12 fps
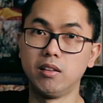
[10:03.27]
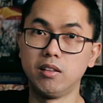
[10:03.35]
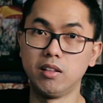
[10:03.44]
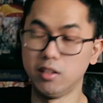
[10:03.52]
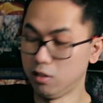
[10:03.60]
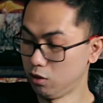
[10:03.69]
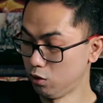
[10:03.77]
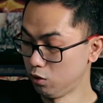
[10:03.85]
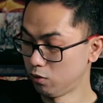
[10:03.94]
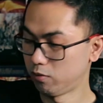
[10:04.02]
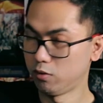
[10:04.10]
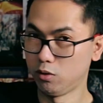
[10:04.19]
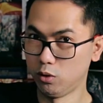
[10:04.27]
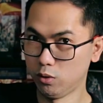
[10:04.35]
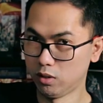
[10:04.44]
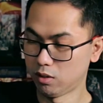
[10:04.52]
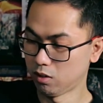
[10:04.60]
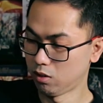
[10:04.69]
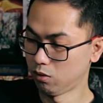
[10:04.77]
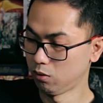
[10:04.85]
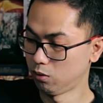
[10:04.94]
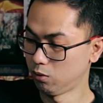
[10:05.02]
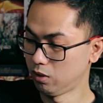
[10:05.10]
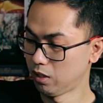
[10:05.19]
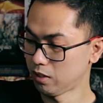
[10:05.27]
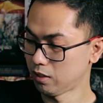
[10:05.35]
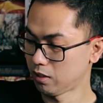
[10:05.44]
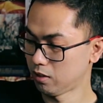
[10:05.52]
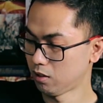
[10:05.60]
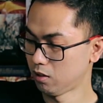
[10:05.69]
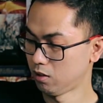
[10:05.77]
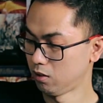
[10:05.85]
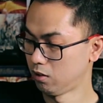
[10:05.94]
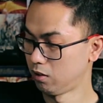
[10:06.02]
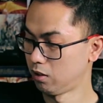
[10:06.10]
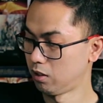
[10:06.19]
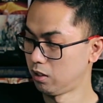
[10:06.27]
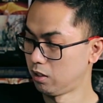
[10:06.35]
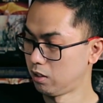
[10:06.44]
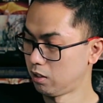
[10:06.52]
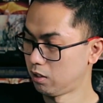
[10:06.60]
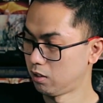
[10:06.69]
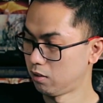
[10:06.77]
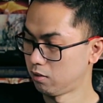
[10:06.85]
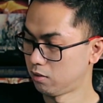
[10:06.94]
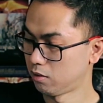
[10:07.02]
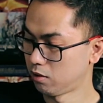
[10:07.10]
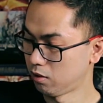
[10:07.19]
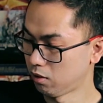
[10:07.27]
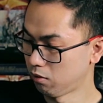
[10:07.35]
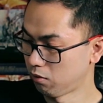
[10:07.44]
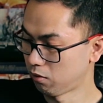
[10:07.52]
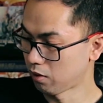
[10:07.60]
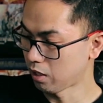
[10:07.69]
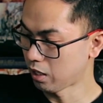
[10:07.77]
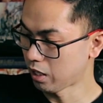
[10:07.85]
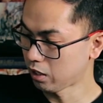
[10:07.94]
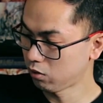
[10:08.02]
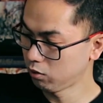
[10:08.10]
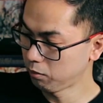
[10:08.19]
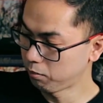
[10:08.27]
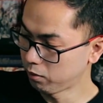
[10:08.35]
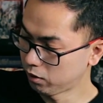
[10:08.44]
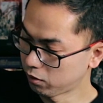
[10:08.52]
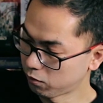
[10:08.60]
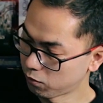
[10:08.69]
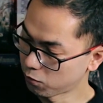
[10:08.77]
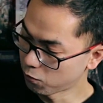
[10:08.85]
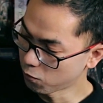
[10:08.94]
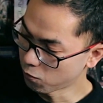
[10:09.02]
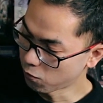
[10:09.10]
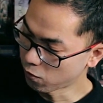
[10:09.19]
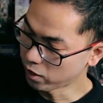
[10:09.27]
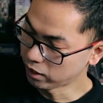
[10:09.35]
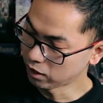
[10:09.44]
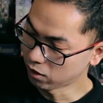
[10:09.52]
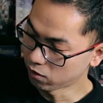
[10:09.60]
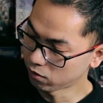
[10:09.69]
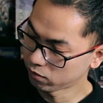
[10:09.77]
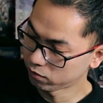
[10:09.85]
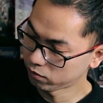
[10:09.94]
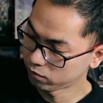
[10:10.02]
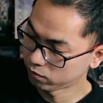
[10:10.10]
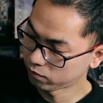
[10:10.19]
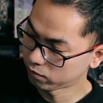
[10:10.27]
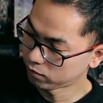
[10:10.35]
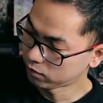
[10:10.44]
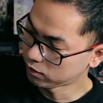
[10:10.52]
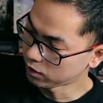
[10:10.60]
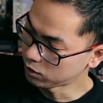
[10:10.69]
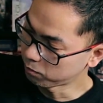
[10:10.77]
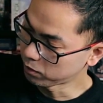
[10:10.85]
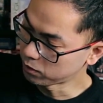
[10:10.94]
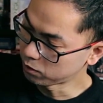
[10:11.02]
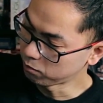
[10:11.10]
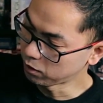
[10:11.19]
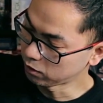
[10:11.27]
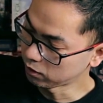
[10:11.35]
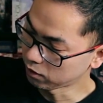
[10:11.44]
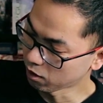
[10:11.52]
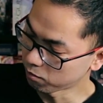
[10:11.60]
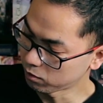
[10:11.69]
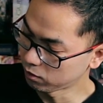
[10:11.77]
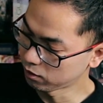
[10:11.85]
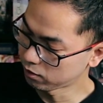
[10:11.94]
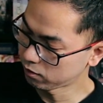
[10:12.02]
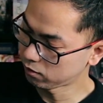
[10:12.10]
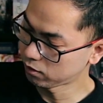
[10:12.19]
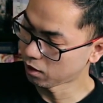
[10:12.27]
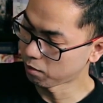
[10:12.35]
in the new Nintendo 3DS XL, they've actually put it right here. And it's supposed to be in the top. So this